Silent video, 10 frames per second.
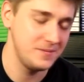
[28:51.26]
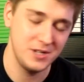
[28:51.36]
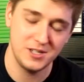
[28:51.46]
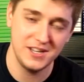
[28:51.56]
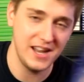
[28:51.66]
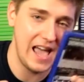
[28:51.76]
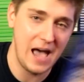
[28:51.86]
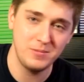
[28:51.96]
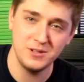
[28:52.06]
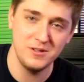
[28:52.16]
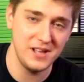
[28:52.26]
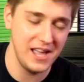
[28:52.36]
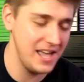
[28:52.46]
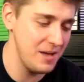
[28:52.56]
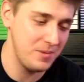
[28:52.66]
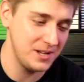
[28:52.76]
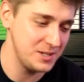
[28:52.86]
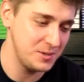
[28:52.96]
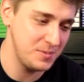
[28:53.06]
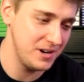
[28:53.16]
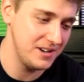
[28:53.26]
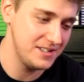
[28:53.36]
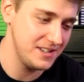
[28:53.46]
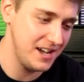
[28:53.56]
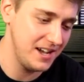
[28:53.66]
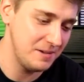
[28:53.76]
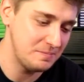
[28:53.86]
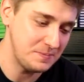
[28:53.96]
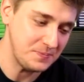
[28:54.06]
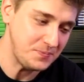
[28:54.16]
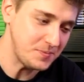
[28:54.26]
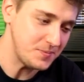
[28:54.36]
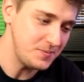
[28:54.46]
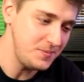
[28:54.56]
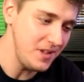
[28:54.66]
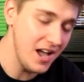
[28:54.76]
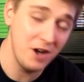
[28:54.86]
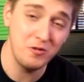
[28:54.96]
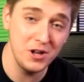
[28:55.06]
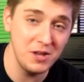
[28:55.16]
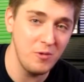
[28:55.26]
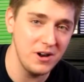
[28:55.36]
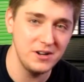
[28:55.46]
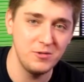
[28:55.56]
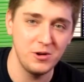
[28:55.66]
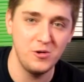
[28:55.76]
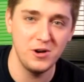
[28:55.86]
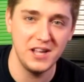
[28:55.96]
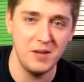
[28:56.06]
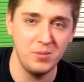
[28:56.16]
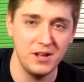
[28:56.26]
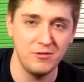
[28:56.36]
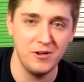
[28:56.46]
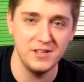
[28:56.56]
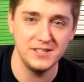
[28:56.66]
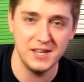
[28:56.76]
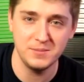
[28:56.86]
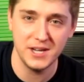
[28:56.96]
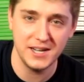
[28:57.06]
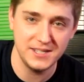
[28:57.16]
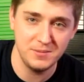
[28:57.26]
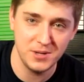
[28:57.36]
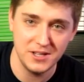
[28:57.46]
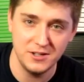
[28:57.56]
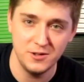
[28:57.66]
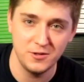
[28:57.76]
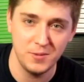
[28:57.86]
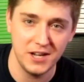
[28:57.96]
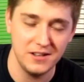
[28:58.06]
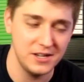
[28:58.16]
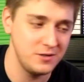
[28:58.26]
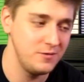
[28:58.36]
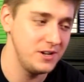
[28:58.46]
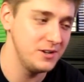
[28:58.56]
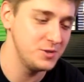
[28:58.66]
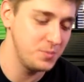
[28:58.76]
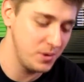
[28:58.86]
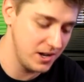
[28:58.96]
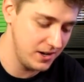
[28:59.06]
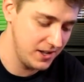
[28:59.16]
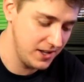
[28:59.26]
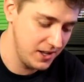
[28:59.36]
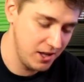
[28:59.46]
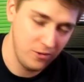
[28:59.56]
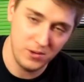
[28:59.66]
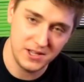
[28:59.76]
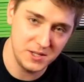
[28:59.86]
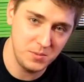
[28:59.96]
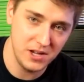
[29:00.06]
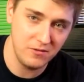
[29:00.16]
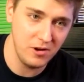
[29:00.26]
Just an absolutely epic experience. I really wanted to record gameplay for all these games like I typically do for my collection videos, but with these being